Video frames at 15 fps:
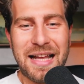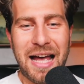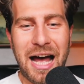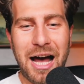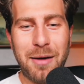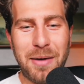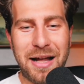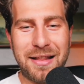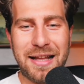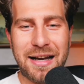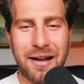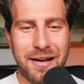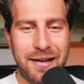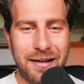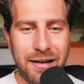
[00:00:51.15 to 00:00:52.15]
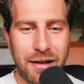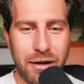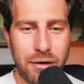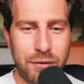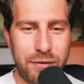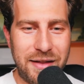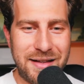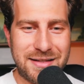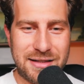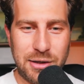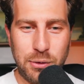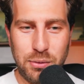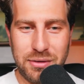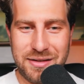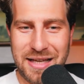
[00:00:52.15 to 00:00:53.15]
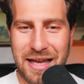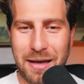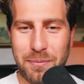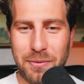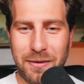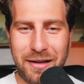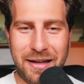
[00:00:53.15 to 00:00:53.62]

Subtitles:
And then I love this tooltip.